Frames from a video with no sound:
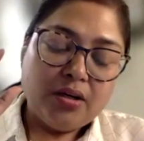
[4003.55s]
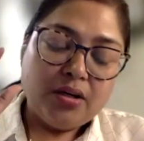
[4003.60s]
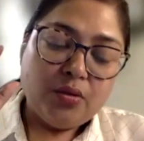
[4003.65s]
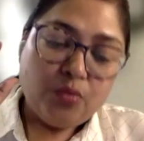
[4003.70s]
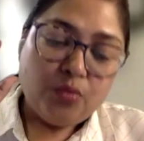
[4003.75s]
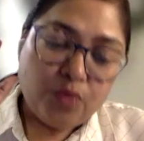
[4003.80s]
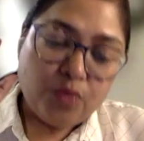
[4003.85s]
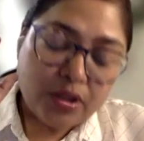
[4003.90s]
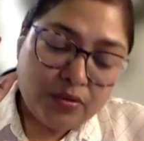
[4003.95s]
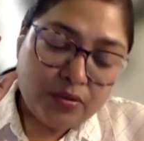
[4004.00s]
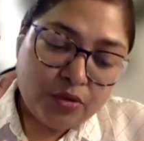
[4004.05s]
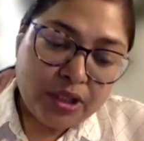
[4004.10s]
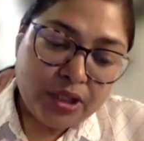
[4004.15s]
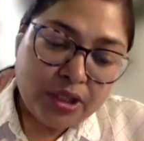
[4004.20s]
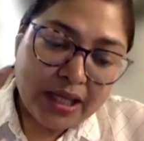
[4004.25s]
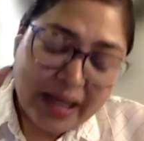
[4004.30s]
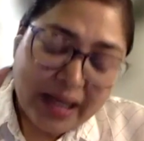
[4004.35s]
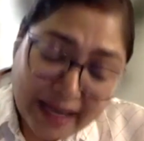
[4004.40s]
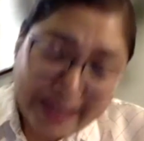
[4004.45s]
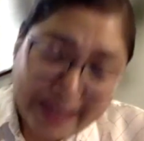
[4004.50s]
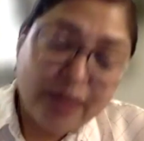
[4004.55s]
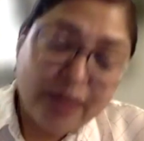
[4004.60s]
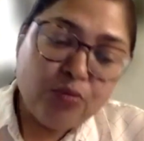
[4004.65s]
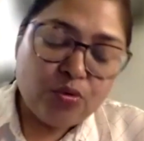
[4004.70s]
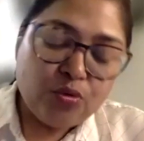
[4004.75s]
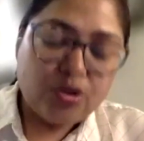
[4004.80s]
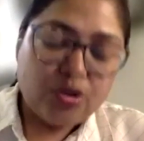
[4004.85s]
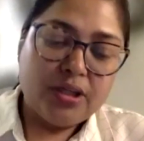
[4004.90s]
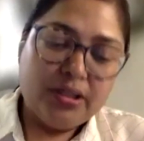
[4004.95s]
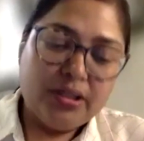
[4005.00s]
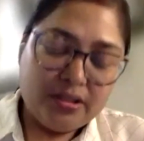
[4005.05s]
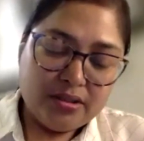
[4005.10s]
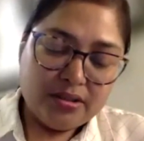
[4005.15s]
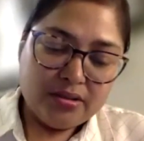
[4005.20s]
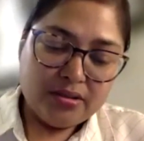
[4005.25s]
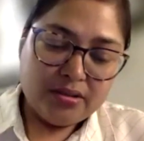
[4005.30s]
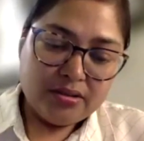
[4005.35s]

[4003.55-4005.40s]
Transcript: what would I want